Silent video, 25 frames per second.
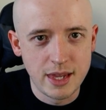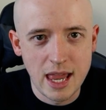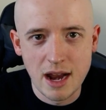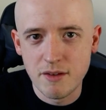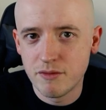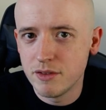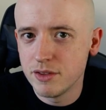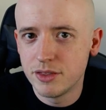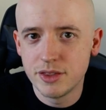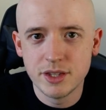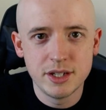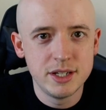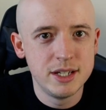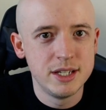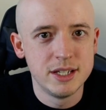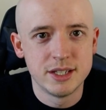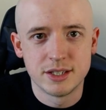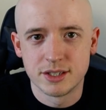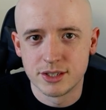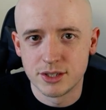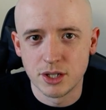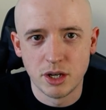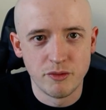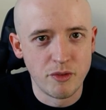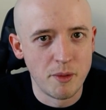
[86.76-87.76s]
everything
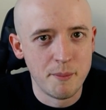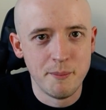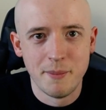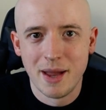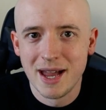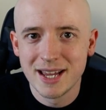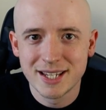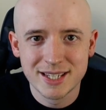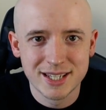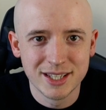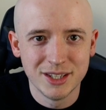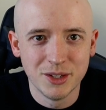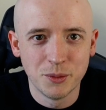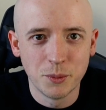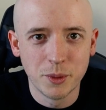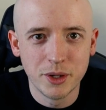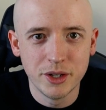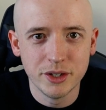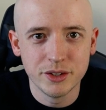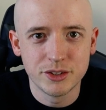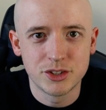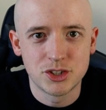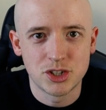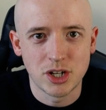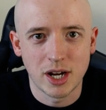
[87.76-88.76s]
is sort of a mess in the
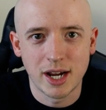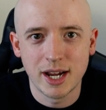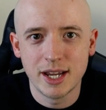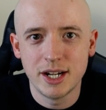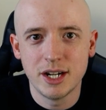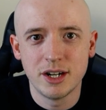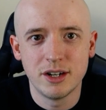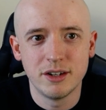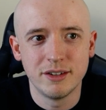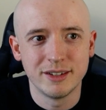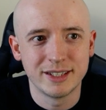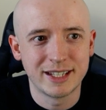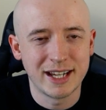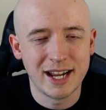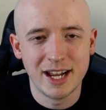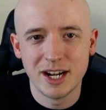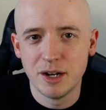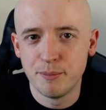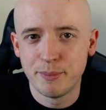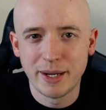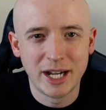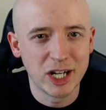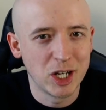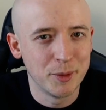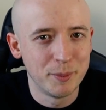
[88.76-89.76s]
world. China are kind
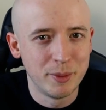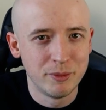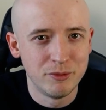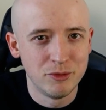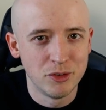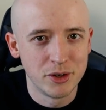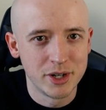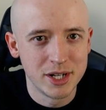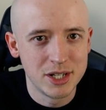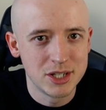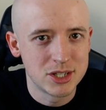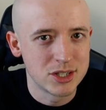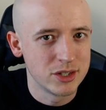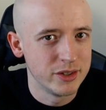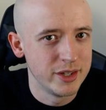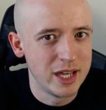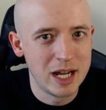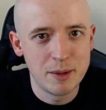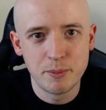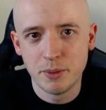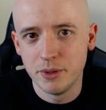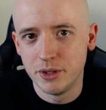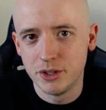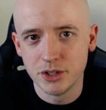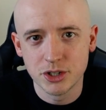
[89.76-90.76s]
of back up and running, so
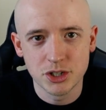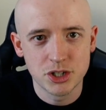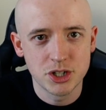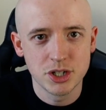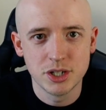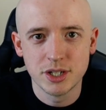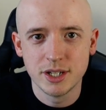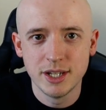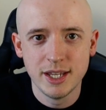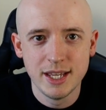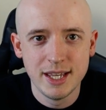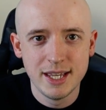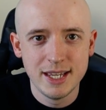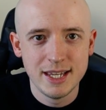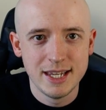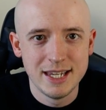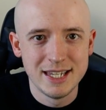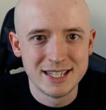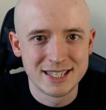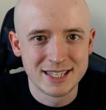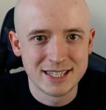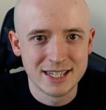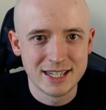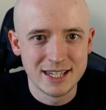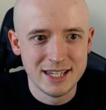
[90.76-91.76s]
their production
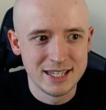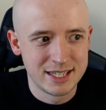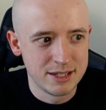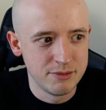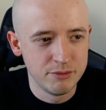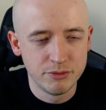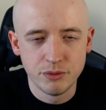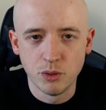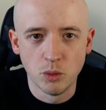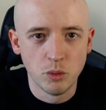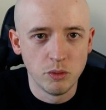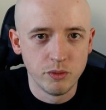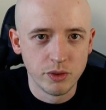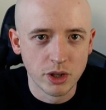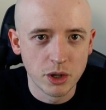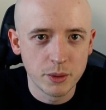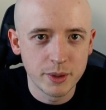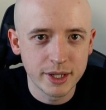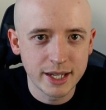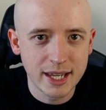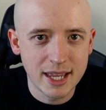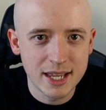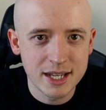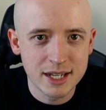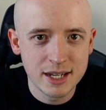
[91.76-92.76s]
is, is in full
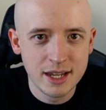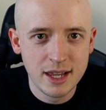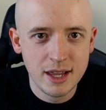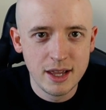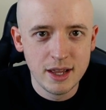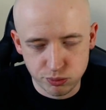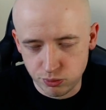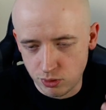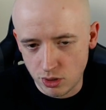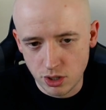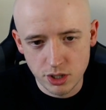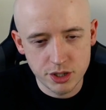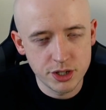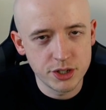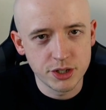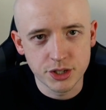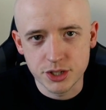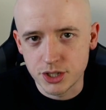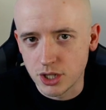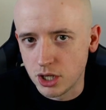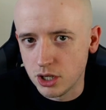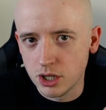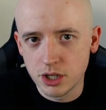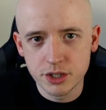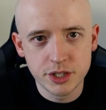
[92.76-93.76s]
flow again.
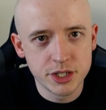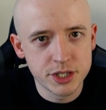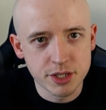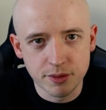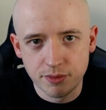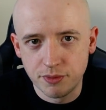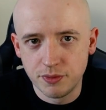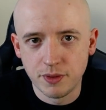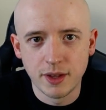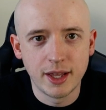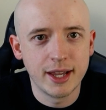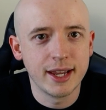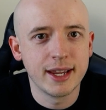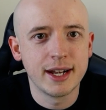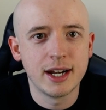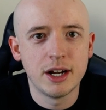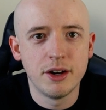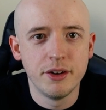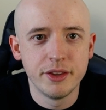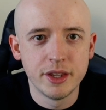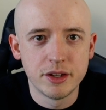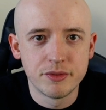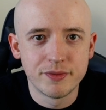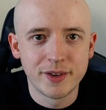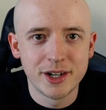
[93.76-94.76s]
Products, orders are flying
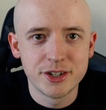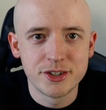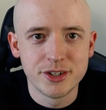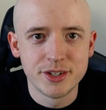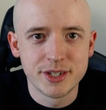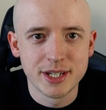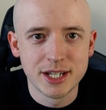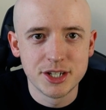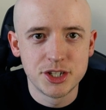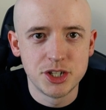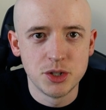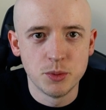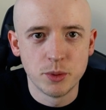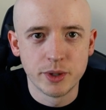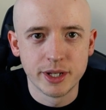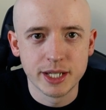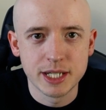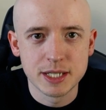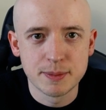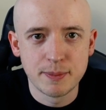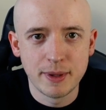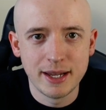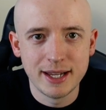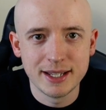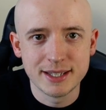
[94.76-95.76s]
out of their factories as you would
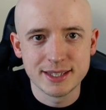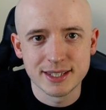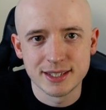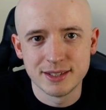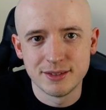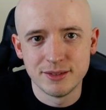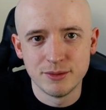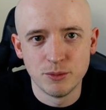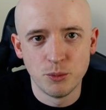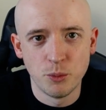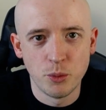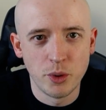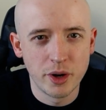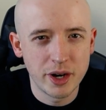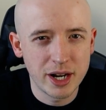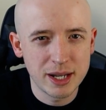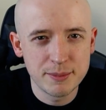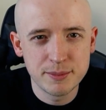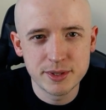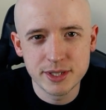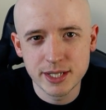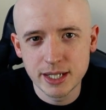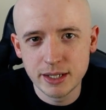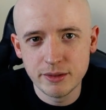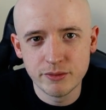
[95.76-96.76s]
expect, and what
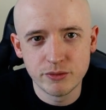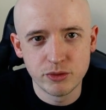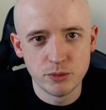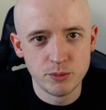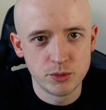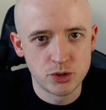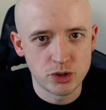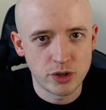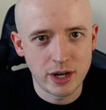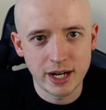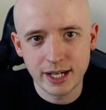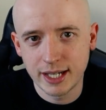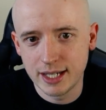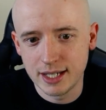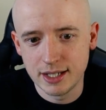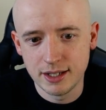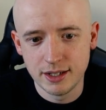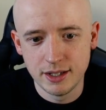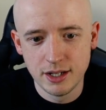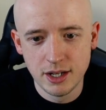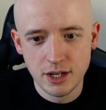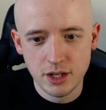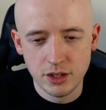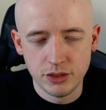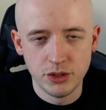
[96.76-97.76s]
I'm seeing from
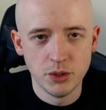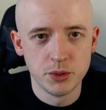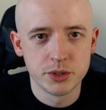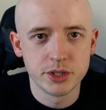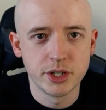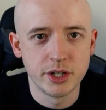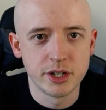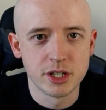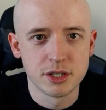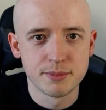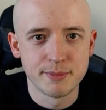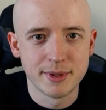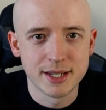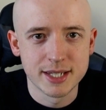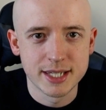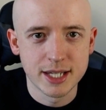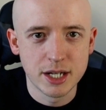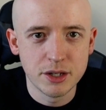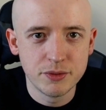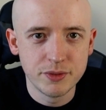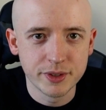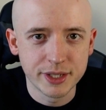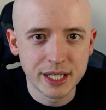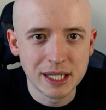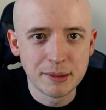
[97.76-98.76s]
tracking those orders
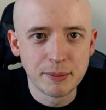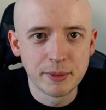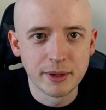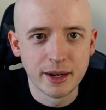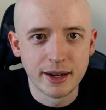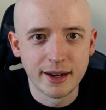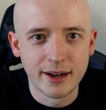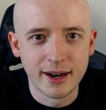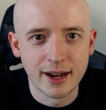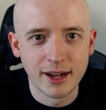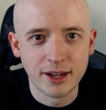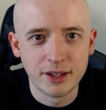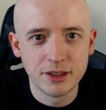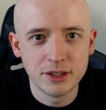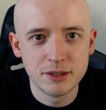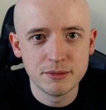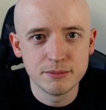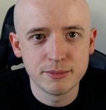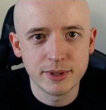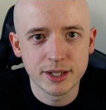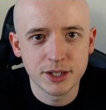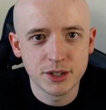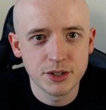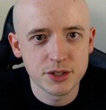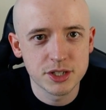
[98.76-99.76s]
myself and keeping an eye on them,
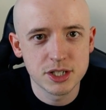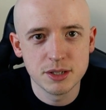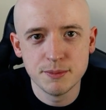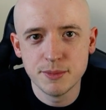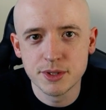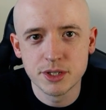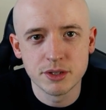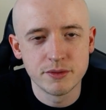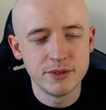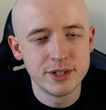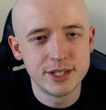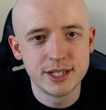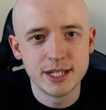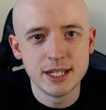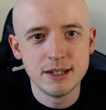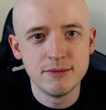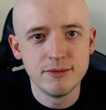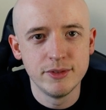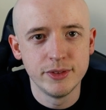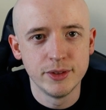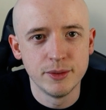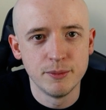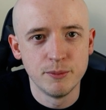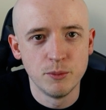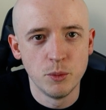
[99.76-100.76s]
my customers are
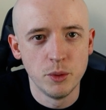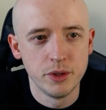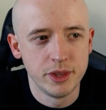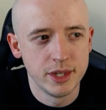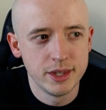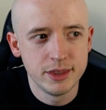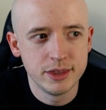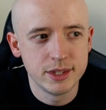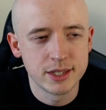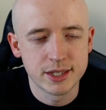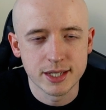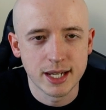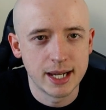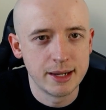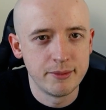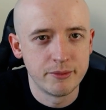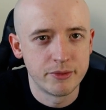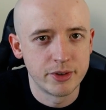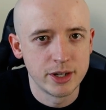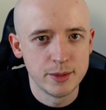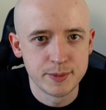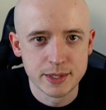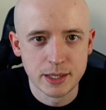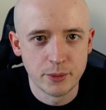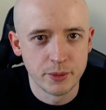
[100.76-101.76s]
receiving them within the
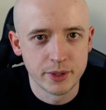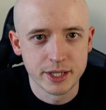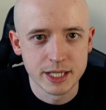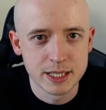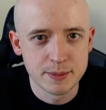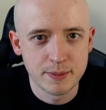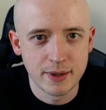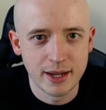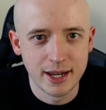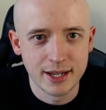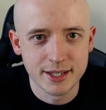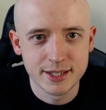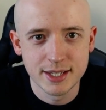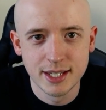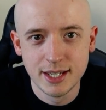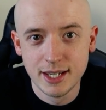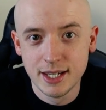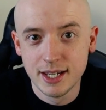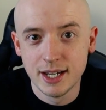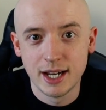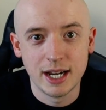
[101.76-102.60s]
timeframes I would expect.